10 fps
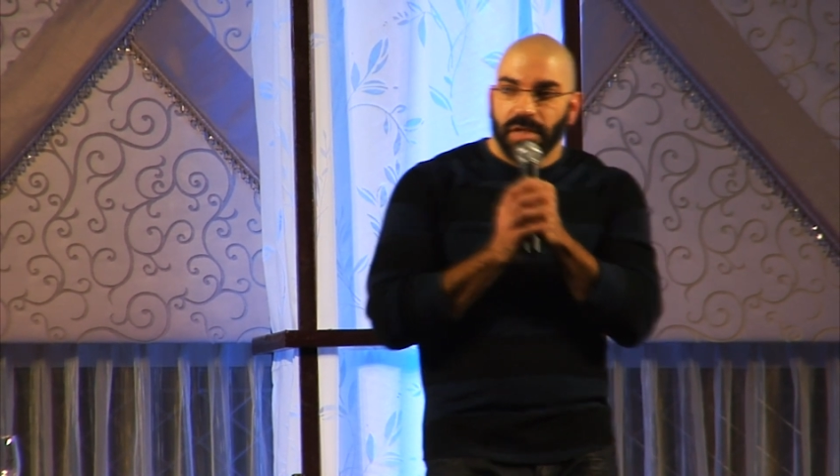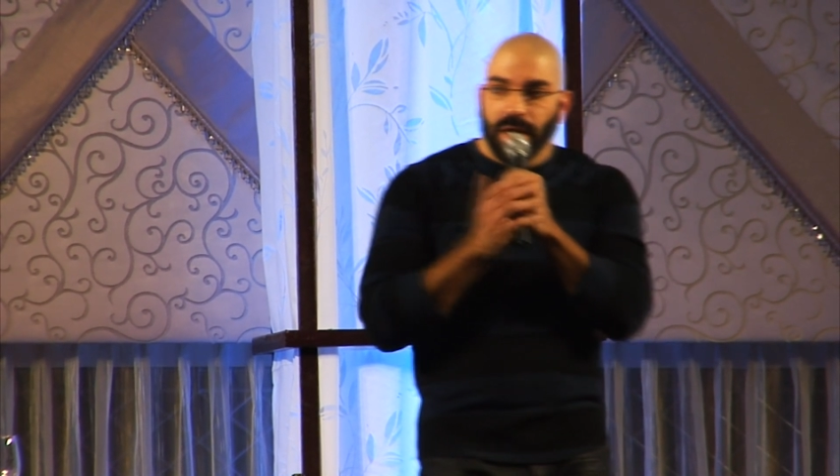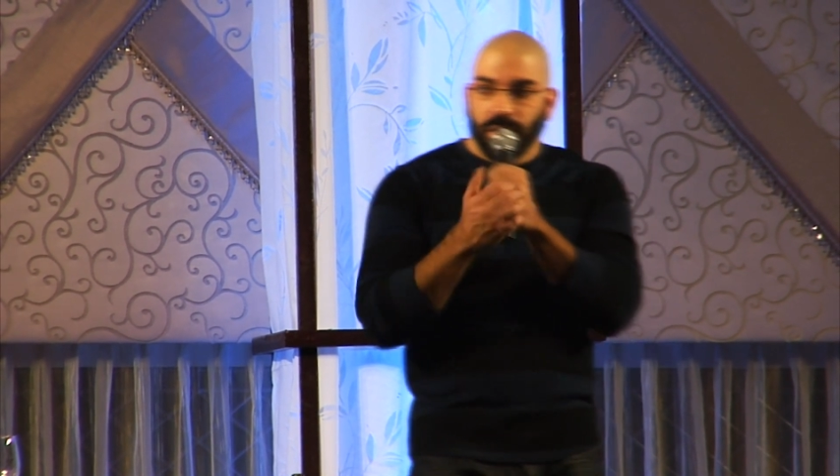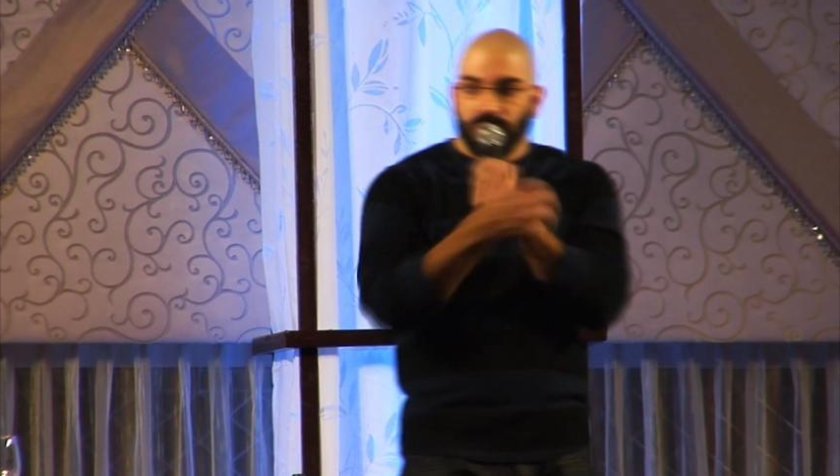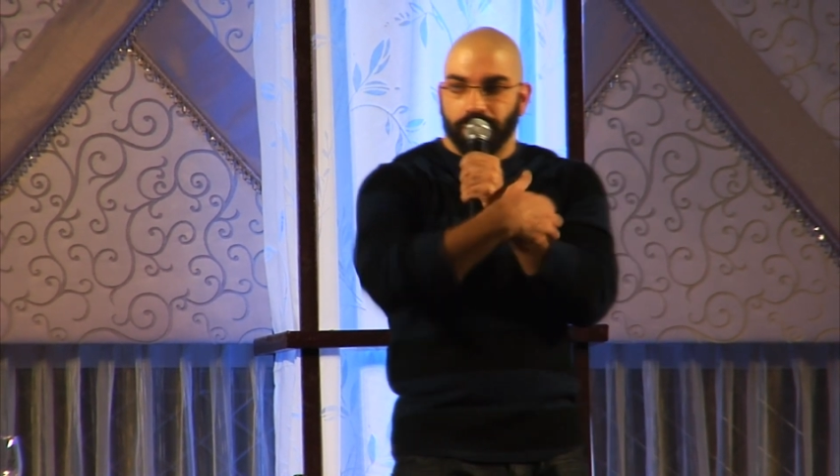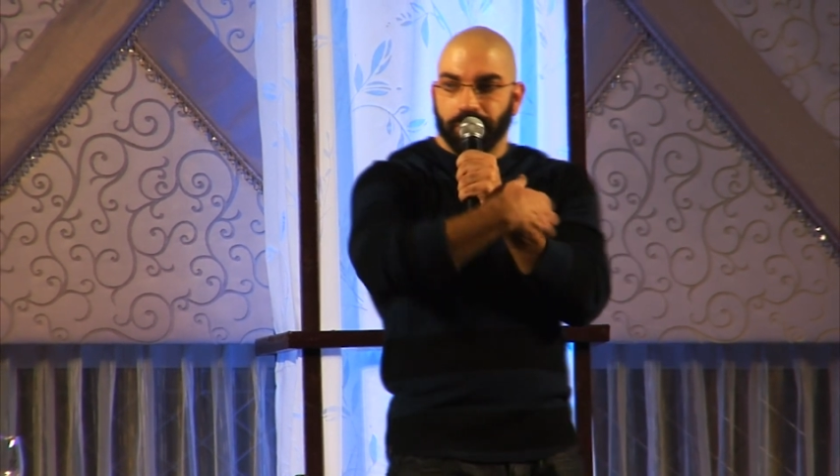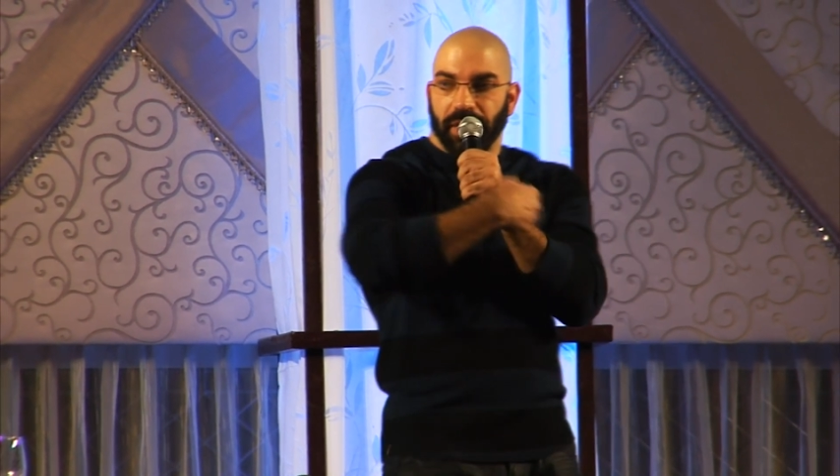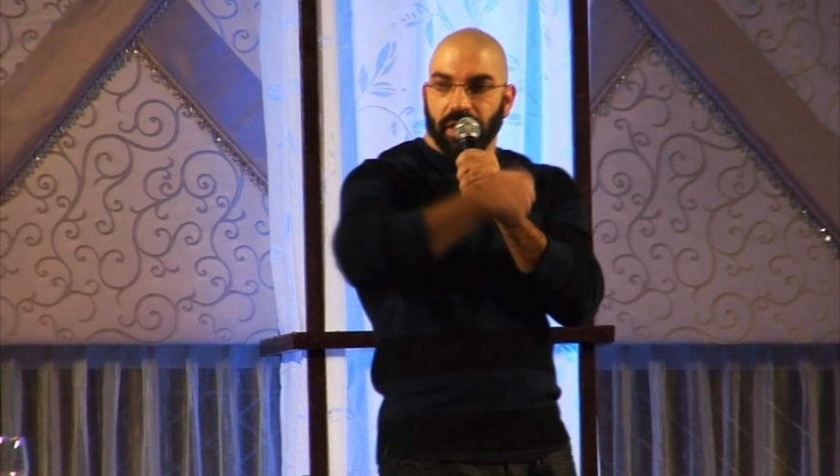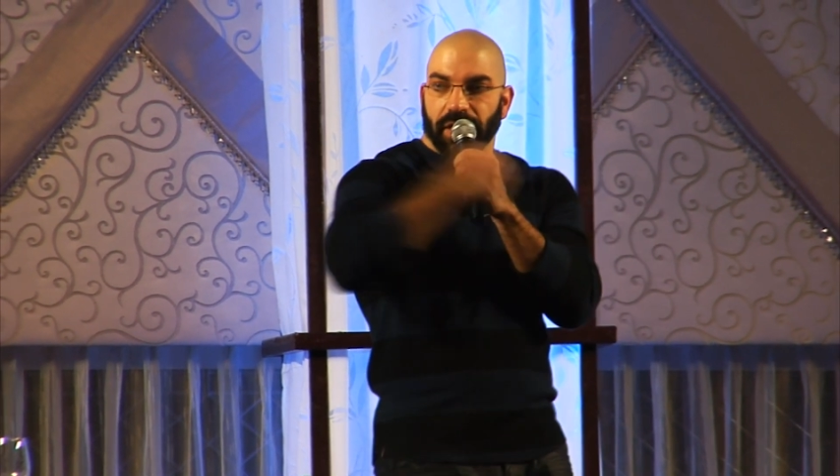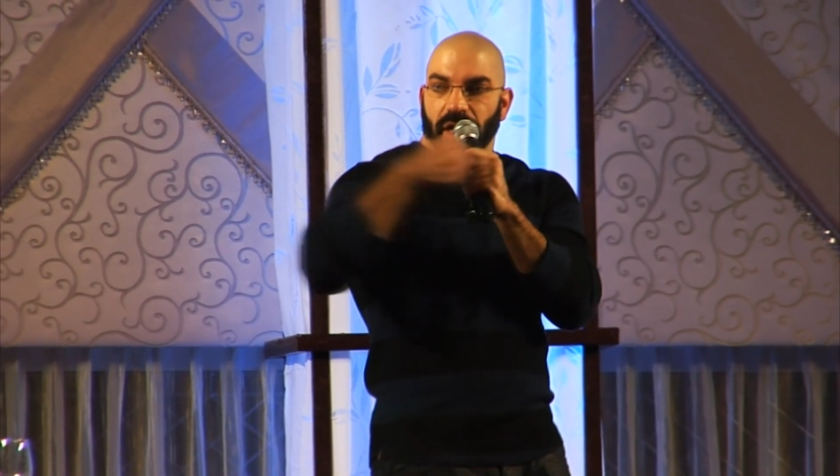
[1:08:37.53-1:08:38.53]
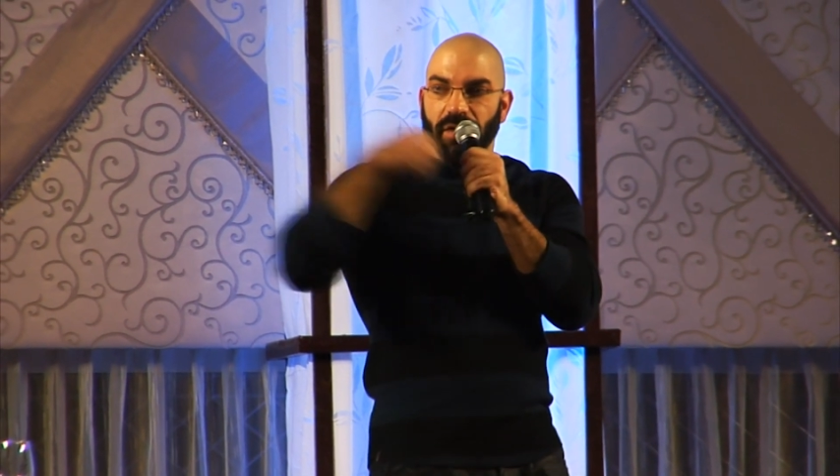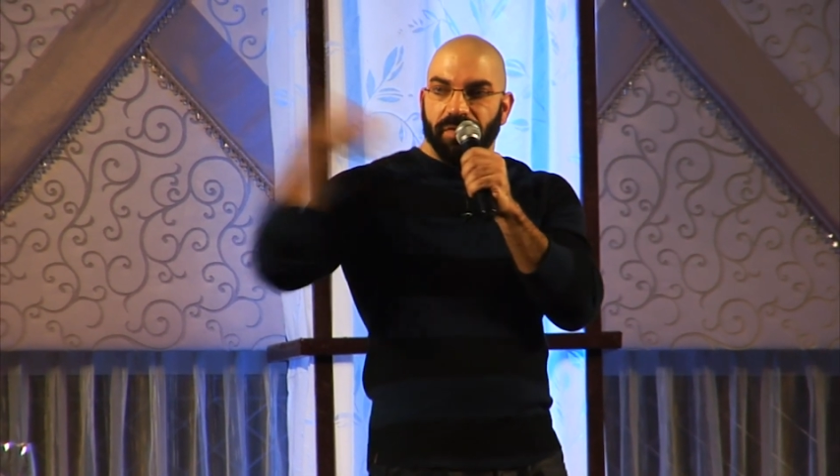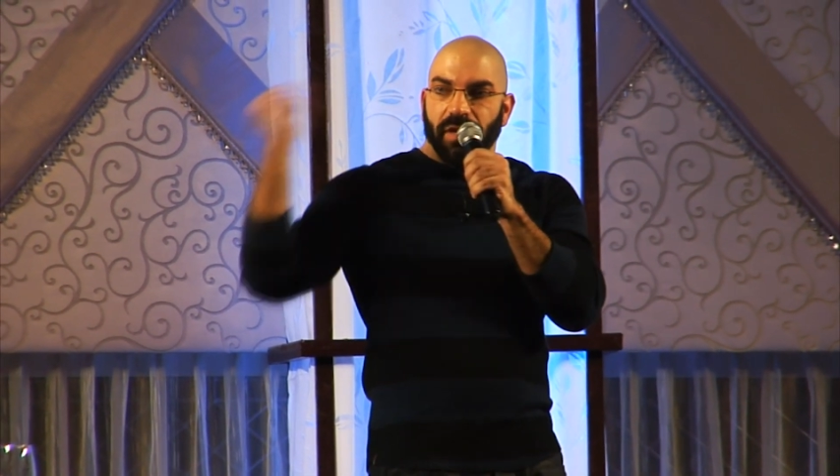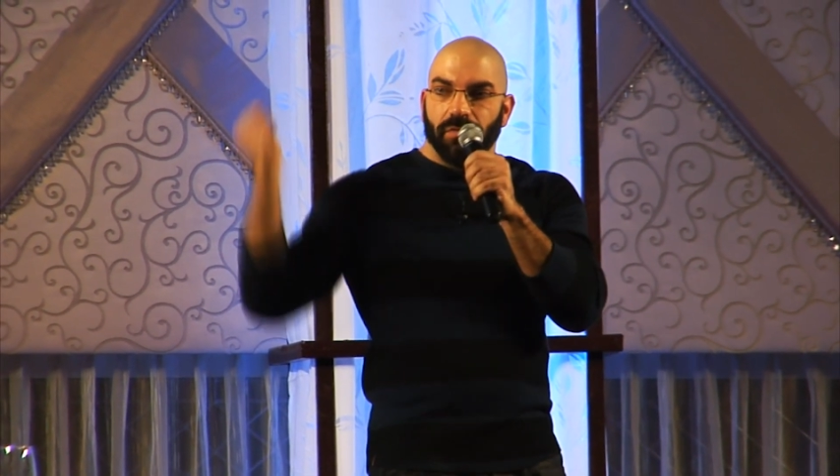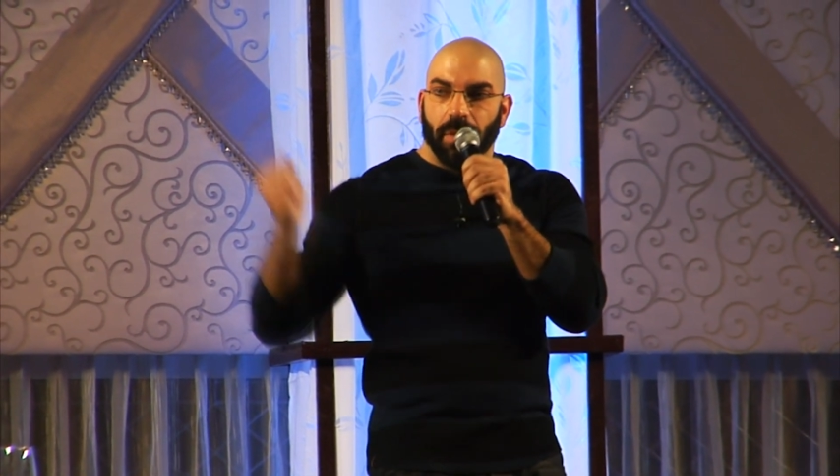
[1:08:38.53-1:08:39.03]
The doctor's peeling
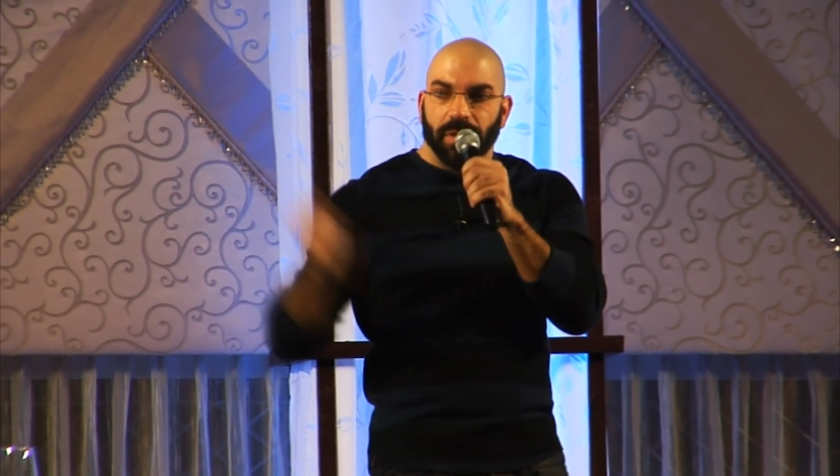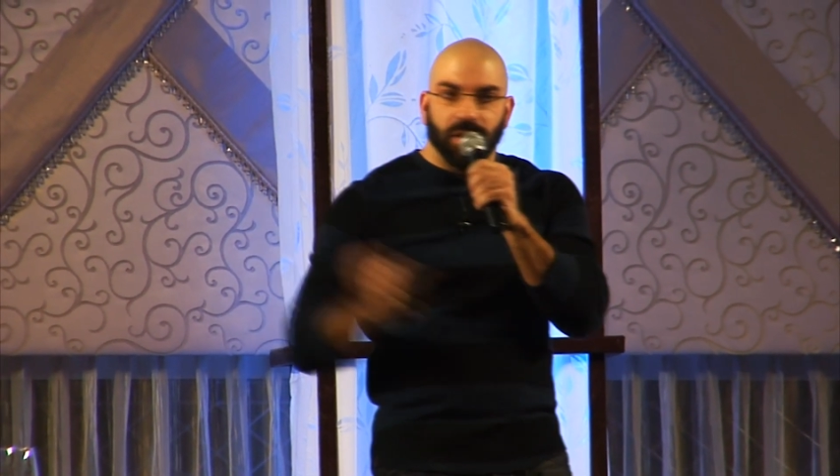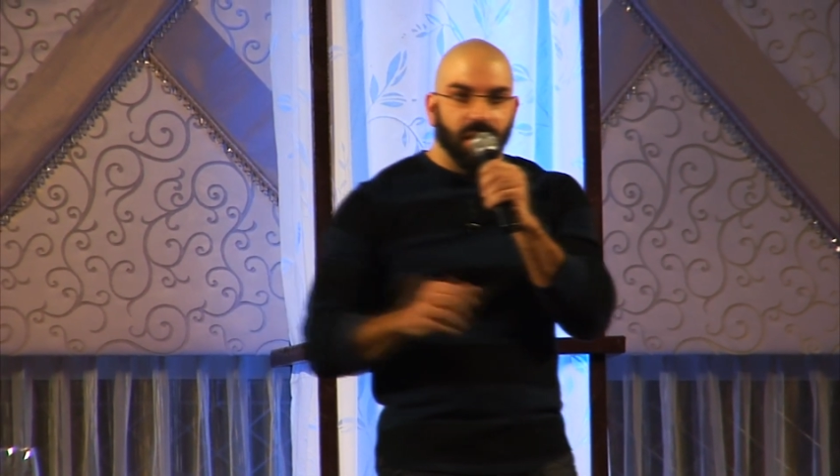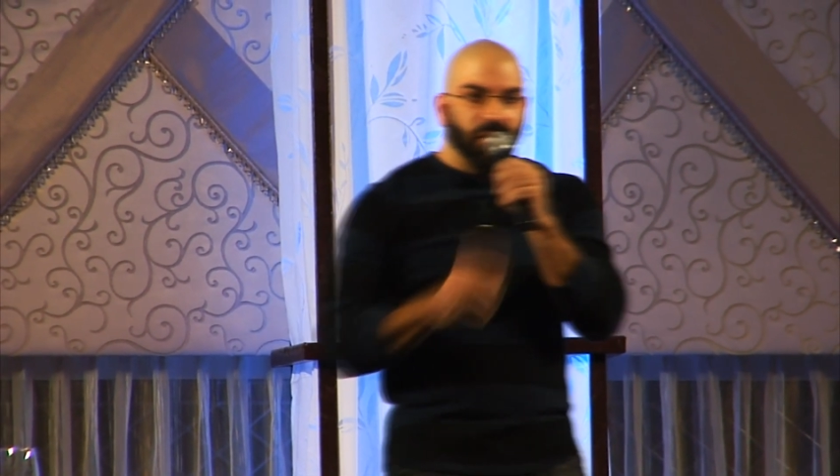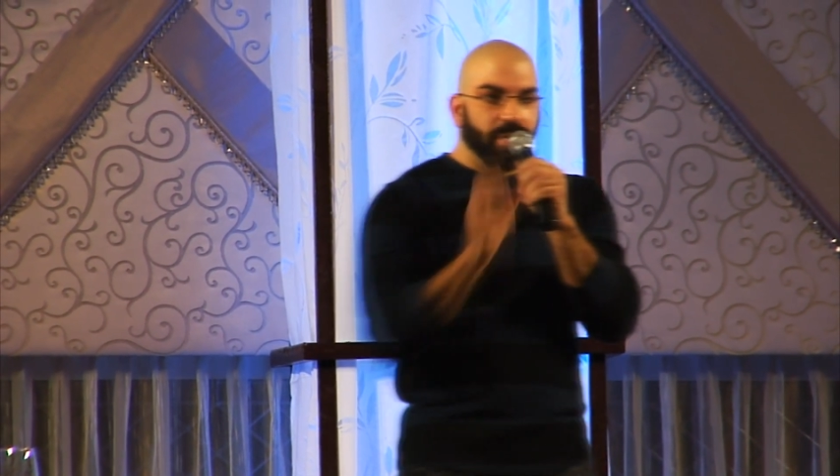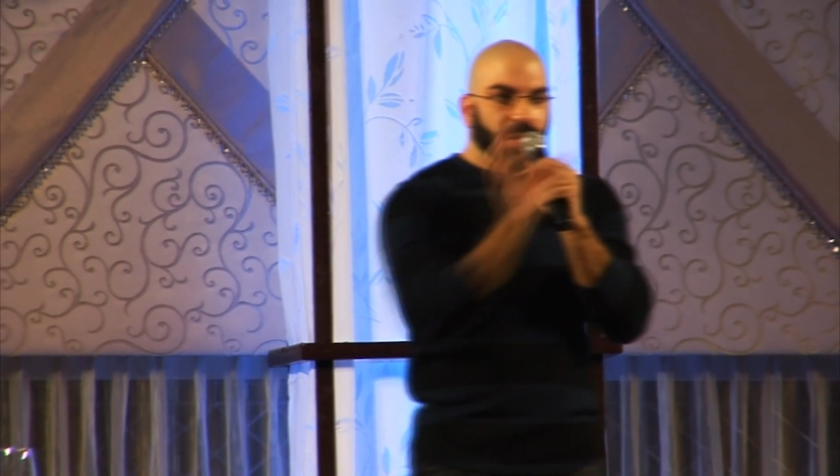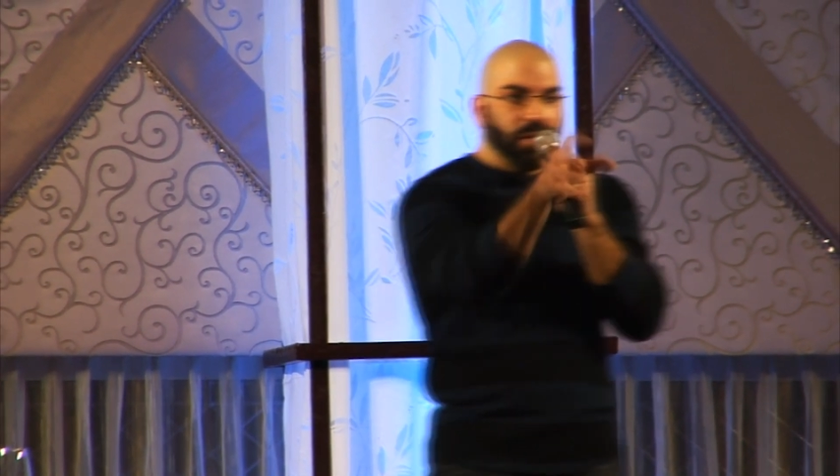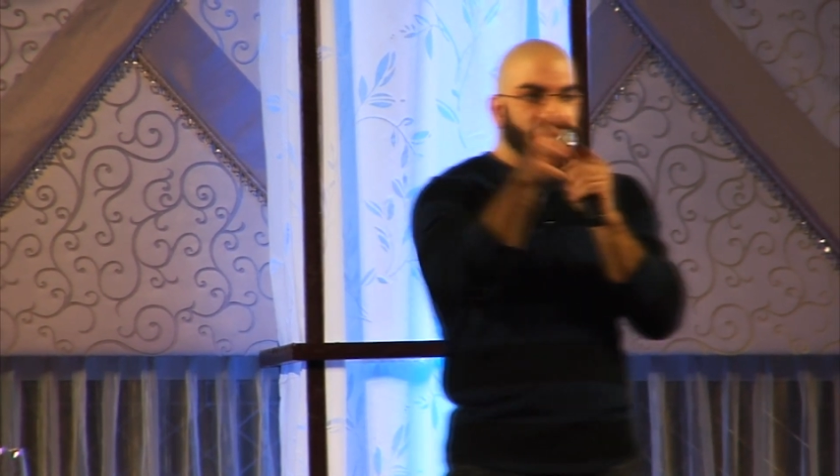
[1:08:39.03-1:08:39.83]
off that rubber glove,